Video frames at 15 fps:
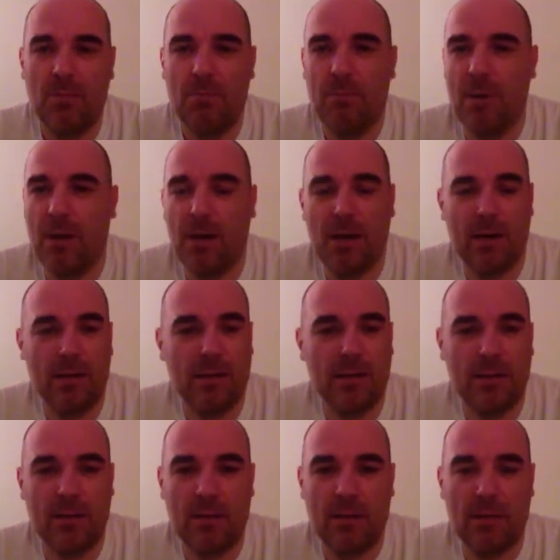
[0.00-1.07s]
But
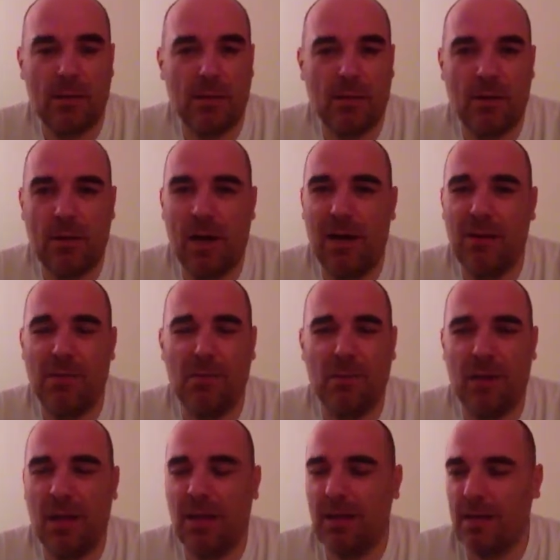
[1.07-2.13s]
I,
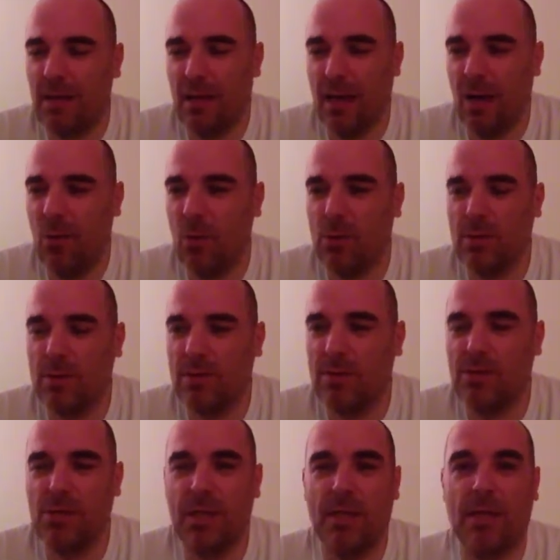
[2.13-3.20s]
like I was
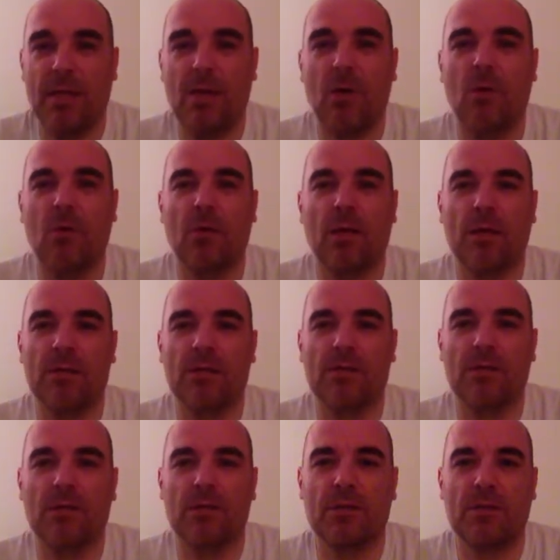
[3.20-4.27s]
thinking, oh, that's
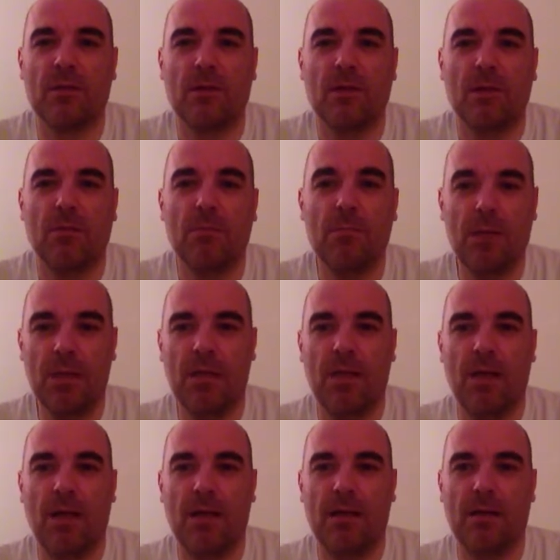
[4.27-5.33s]
just me,
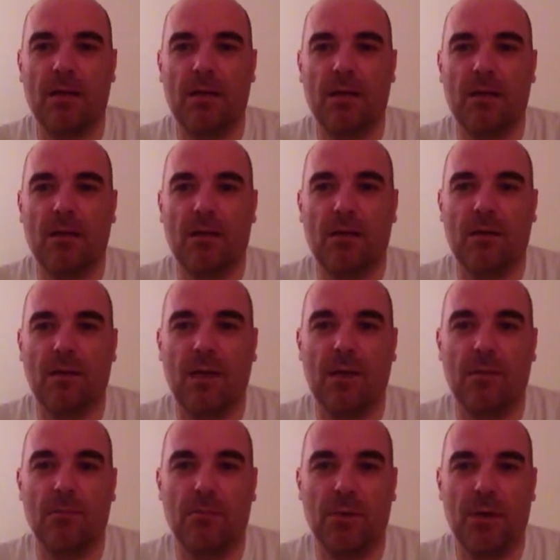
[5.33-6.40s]
like
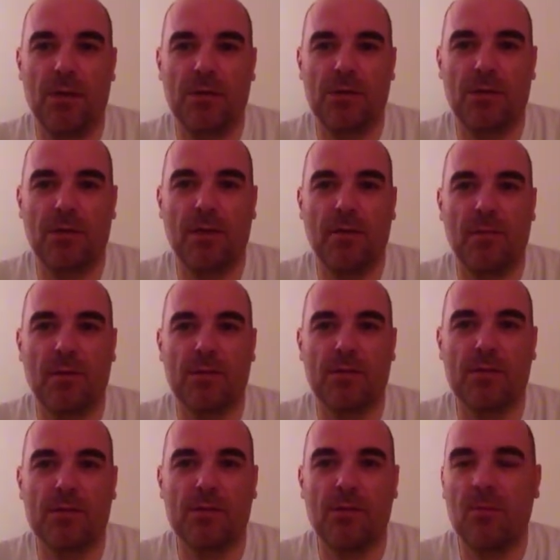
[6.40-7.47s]
getting pressure there. But
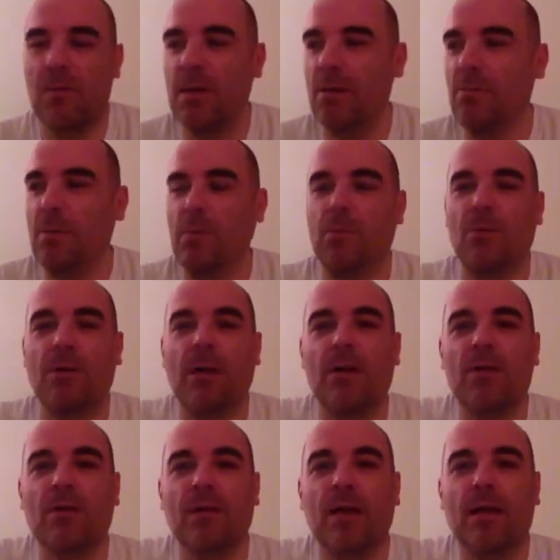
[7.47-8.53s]
so many people
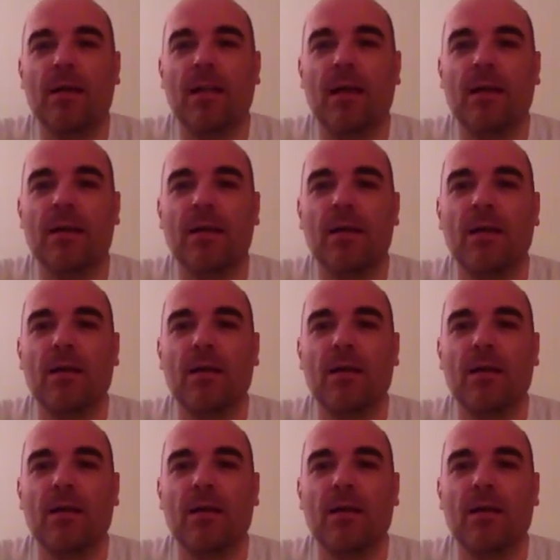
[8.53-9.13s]
cannot get like